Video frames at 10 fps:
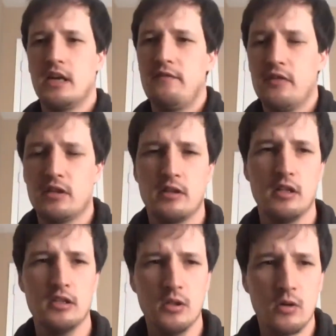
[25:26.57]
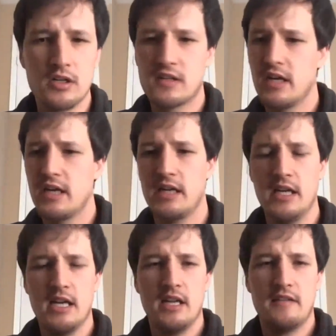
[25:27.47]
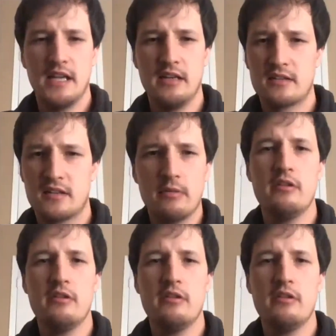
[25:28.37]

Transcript: I feel the Lord saying that some of